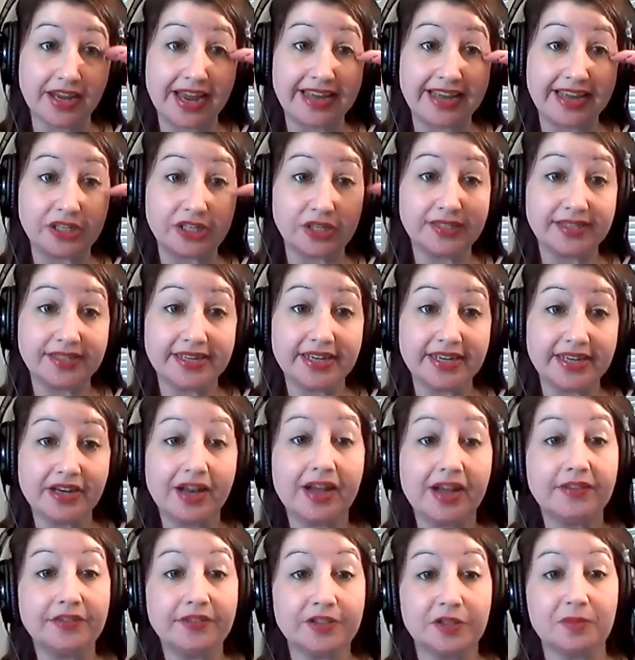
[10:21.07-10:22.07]
I just need
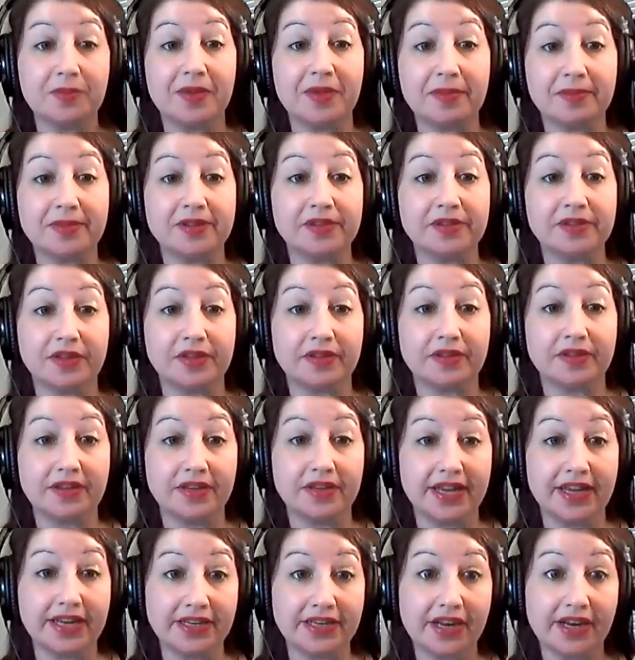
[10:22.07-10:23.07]
enough to be able to
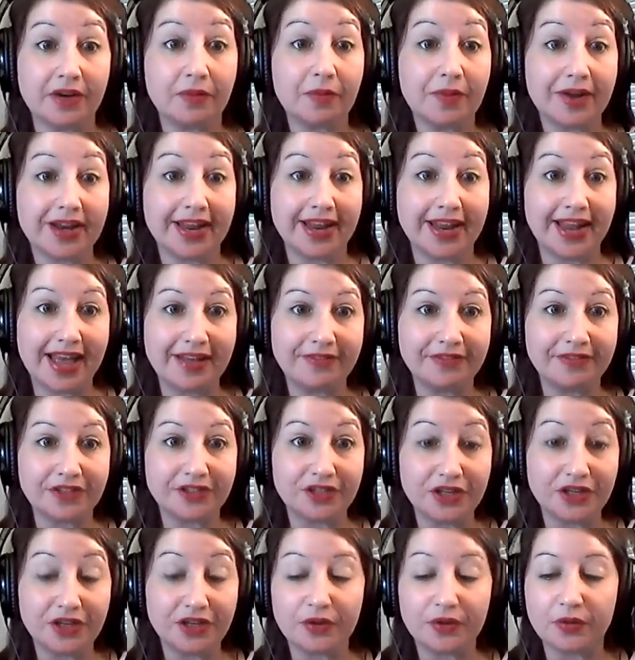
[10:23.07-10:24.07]
get done what I have to
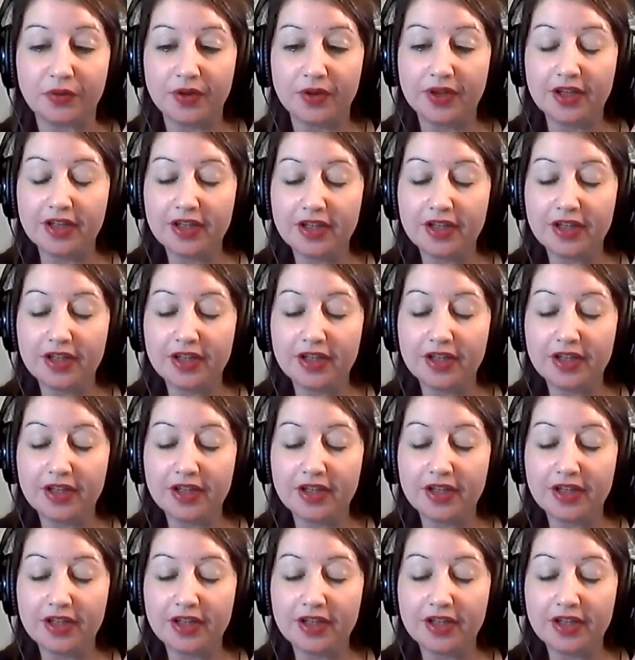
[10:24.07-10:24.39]
do.